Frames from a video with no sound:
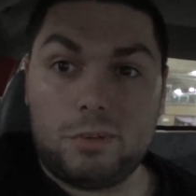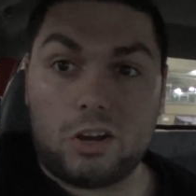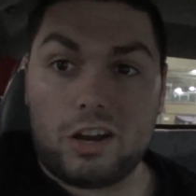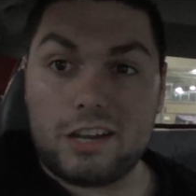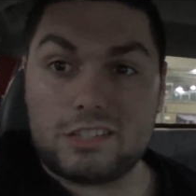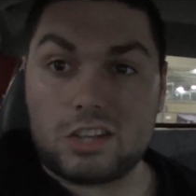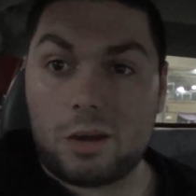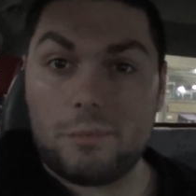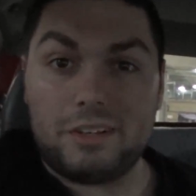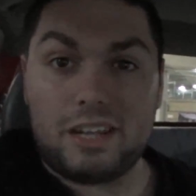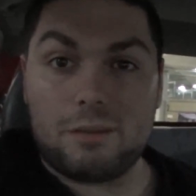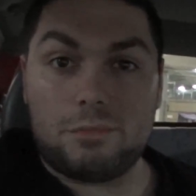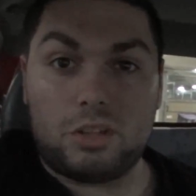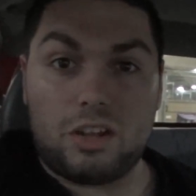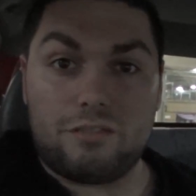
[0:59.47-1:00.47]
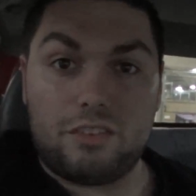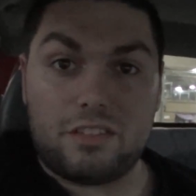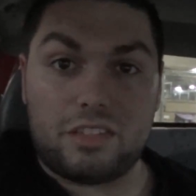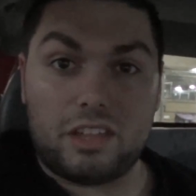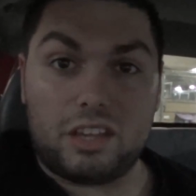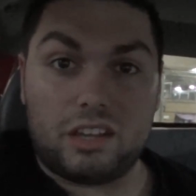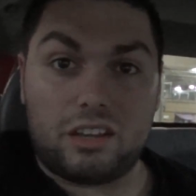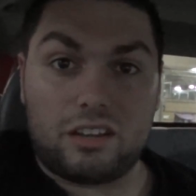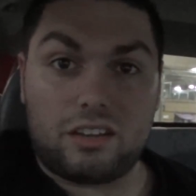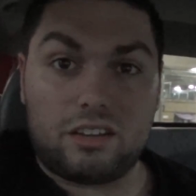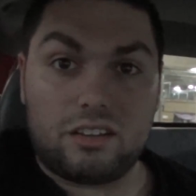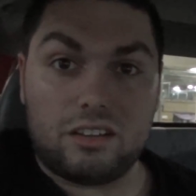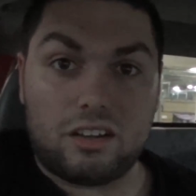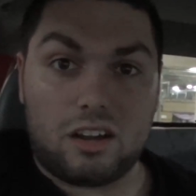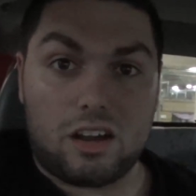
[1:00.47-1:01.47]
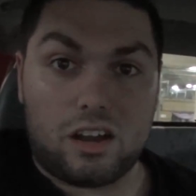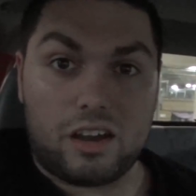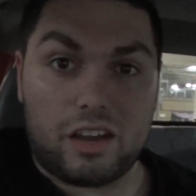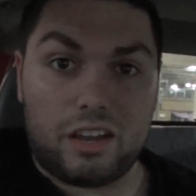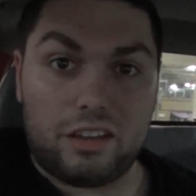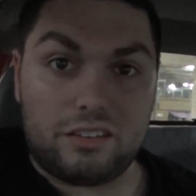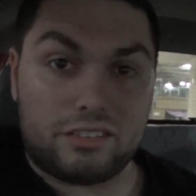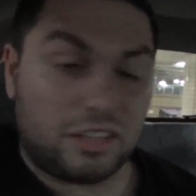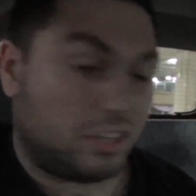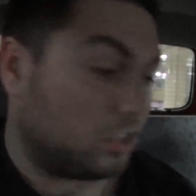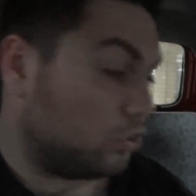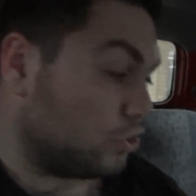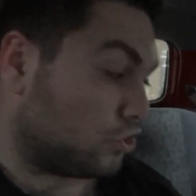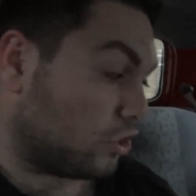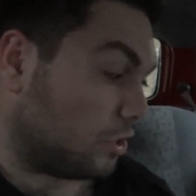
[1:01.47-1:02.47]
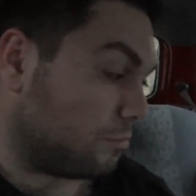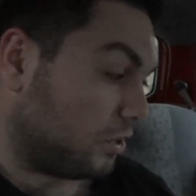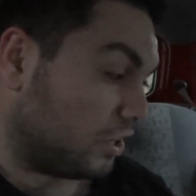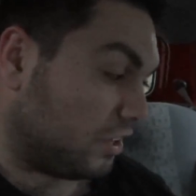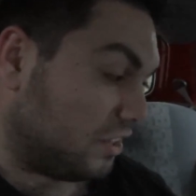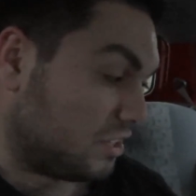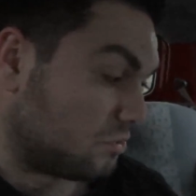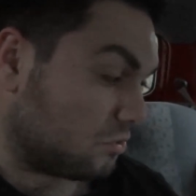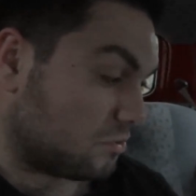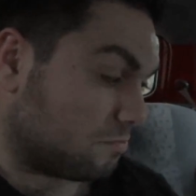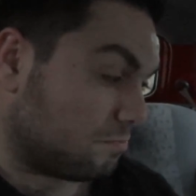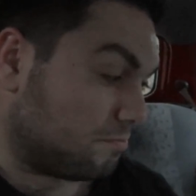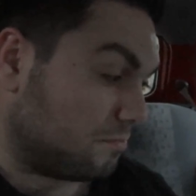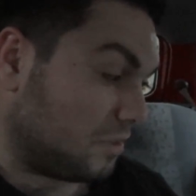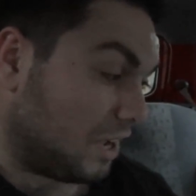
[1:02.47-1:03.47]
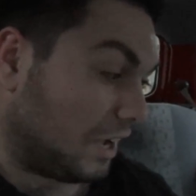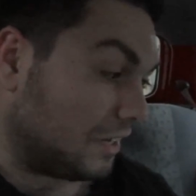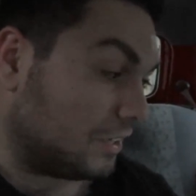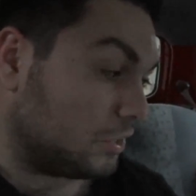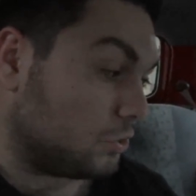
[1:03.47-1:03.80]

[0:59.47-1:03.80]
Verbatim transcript: Guys, comment down below if you think I done a good job. You know, this was under